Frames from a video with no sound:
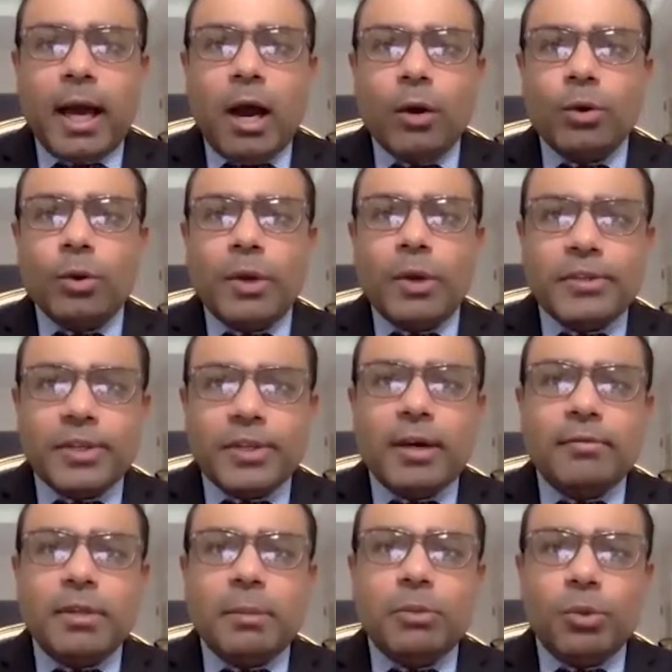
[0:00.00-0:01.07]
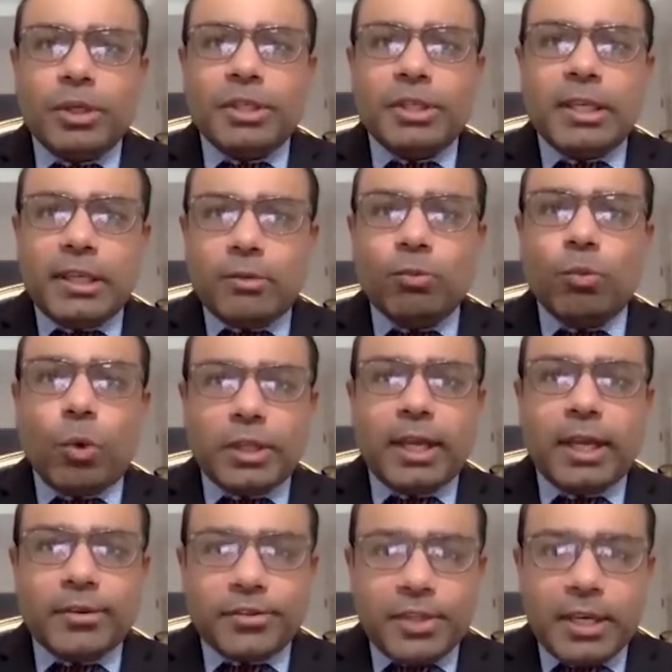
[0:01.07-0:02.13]
how do we serve them to achieve what
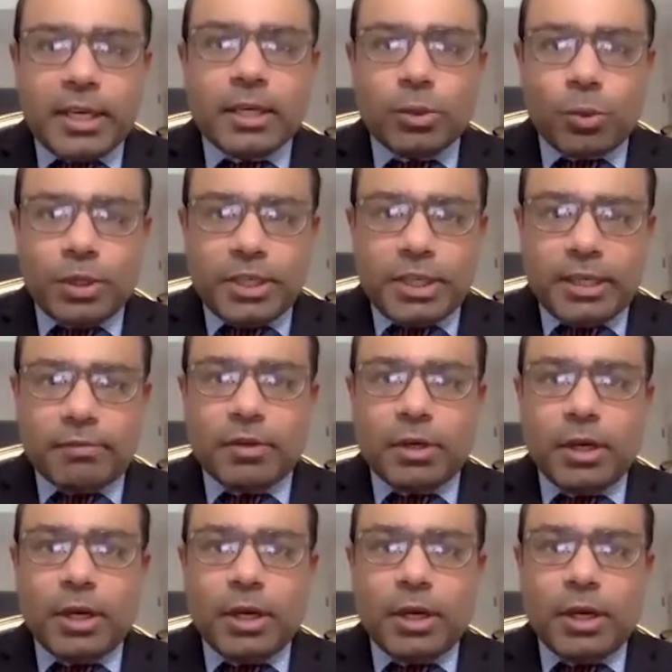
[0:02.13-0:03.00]
they are seeking to achieve?